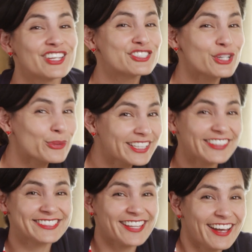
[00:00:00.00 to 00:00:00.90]

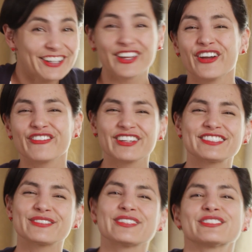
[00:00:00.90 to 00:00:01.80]
Joking aside,
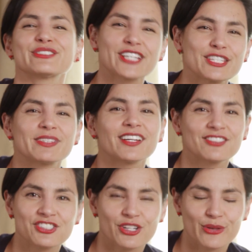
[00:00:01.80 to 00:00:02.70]
recent research has
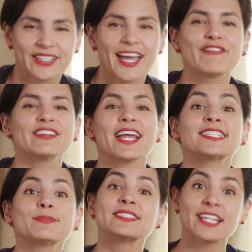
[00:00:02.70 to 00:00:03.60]
begun to show that caffeine
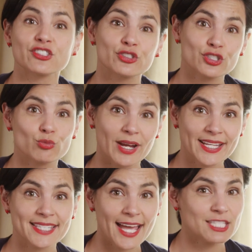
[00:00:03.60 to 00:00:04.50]
has the potential to
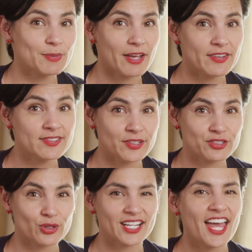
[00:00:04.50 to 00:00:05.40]
raise the SPF of
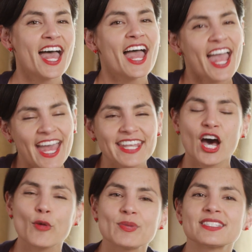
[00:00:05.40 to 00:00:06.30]
sunscreen and
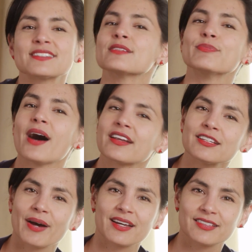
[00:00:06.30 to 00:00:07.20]
help assist the
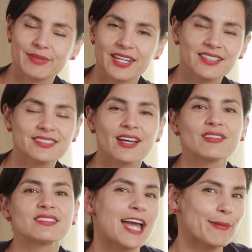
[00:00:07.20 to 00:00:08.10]
body by eliminating
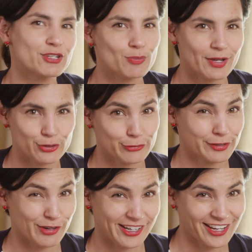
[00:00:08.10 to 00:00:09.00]
cells damaged by
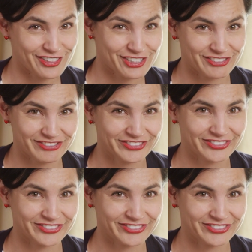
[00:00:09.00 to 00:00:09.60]
UV radiation.